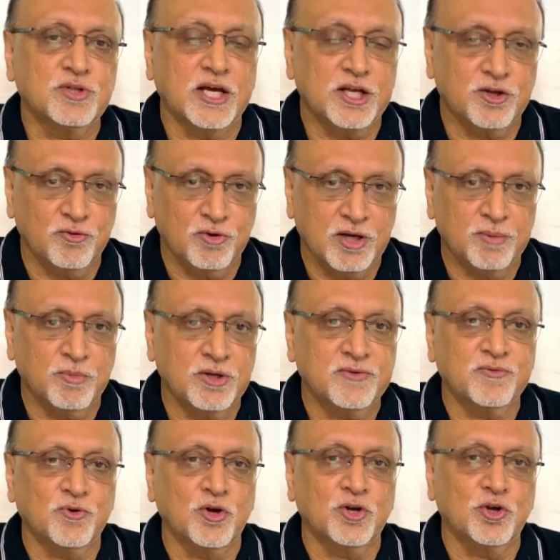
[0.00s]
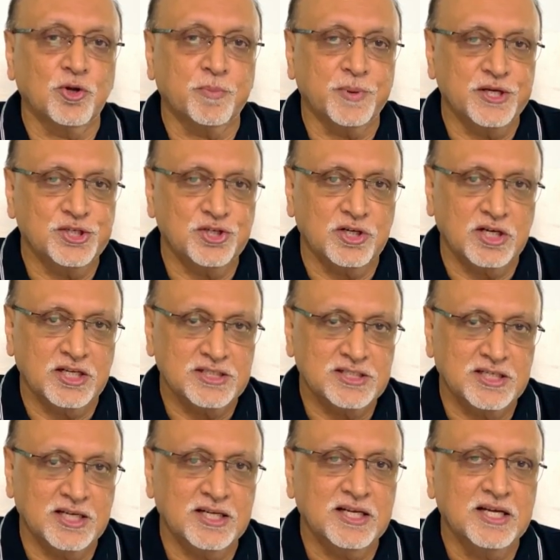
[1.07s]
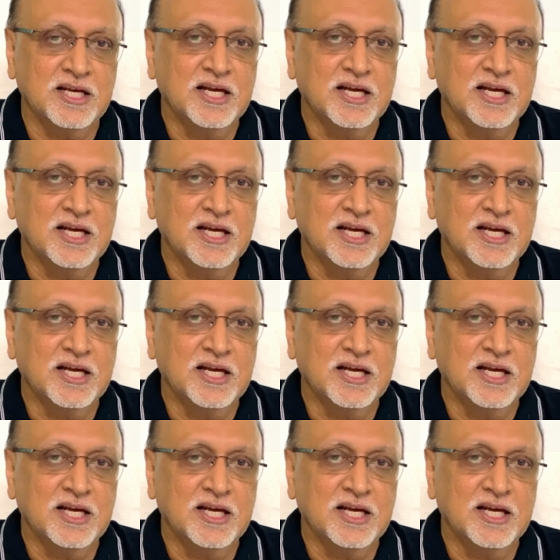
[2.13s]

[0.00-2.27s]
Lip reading: Thank you very much for your patient listening.